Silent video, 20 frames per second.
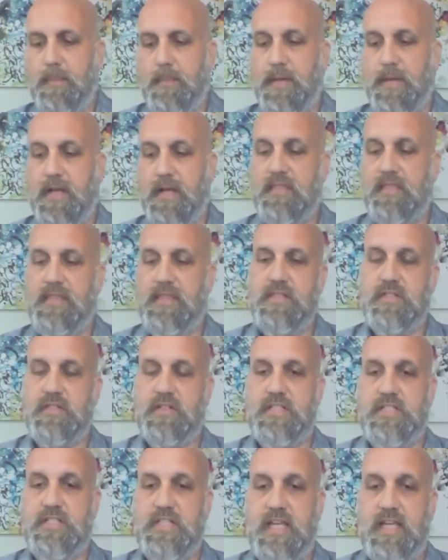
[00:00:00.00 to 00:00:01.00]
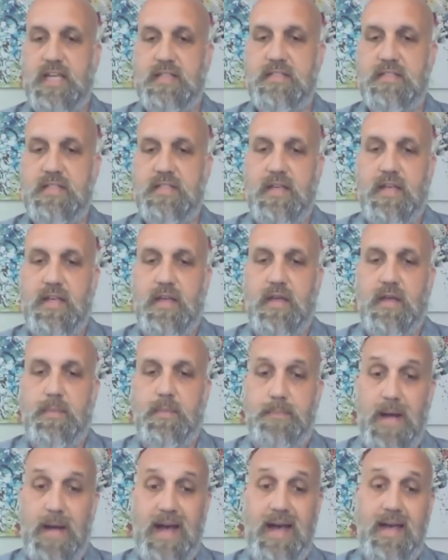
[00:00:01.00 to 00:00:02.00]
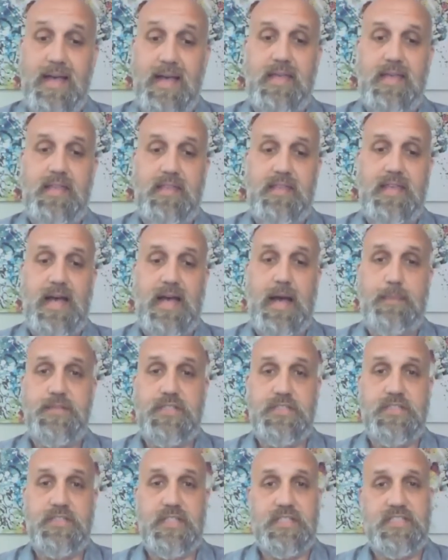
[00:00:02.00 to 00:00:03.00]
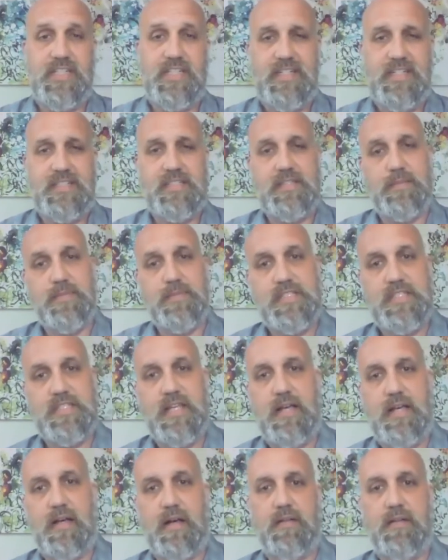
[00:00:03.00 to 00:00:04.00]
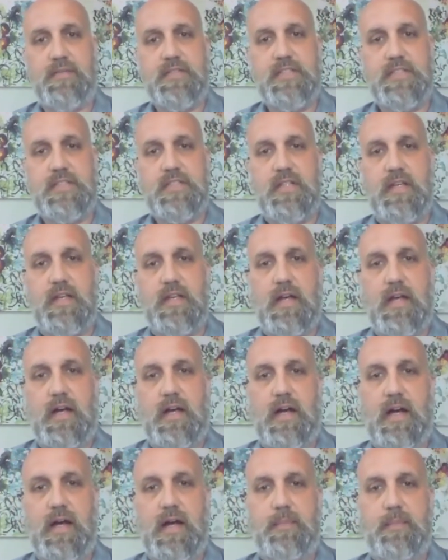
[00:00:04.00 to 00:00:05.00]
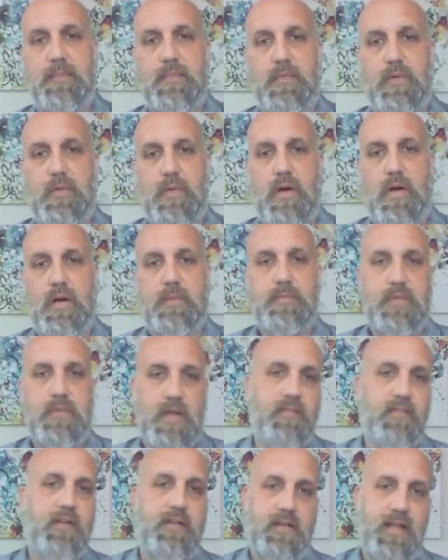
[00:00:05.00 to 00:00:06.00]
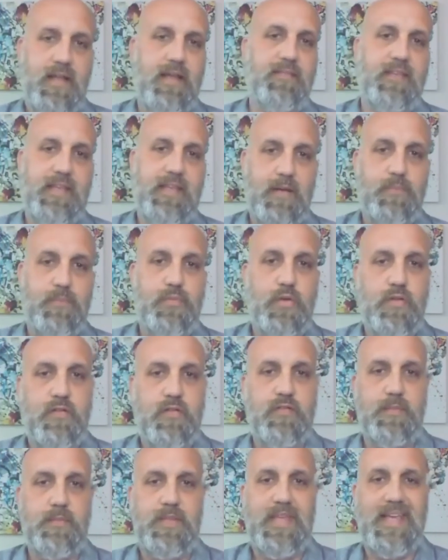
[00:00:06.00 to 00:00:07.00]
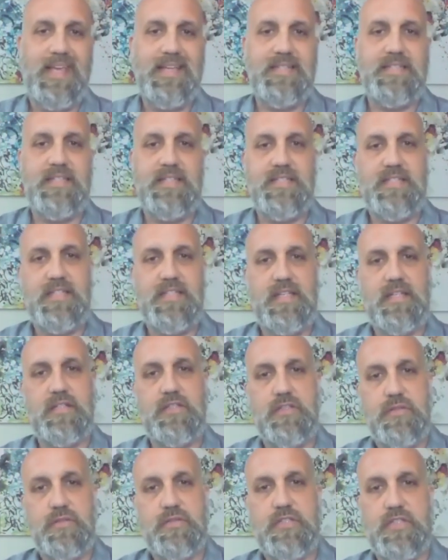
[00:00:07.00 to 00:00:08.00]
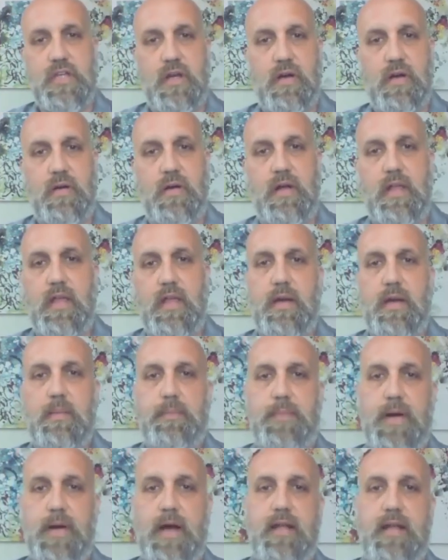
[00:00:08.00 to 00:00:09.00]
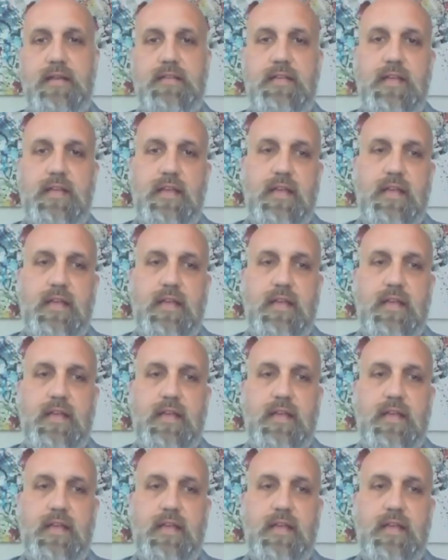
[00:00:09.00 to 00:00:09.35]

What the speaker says: But these are set by the options exchanges themselves, who are governed and have to get approval from the SEC to do so. But